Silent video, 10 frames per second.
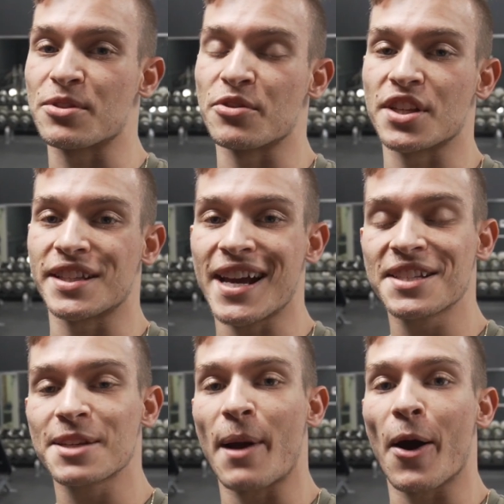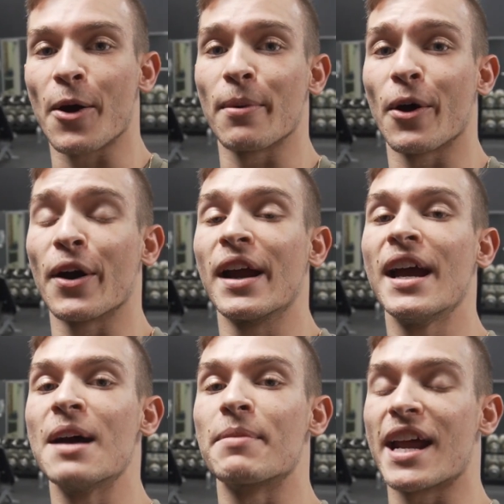So it's a Texas Power Bar,
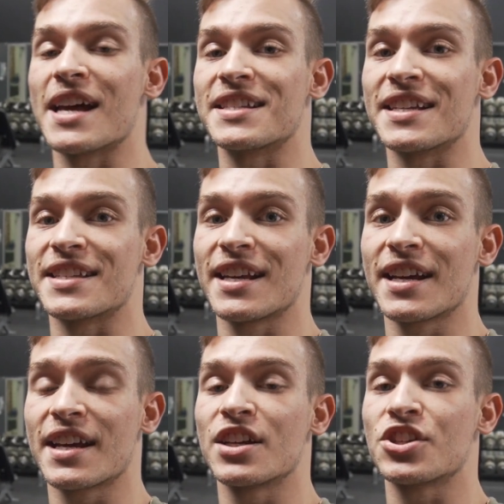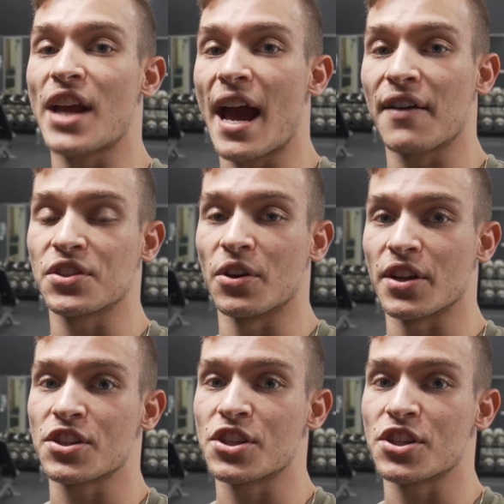but it has a zinc shaft on it.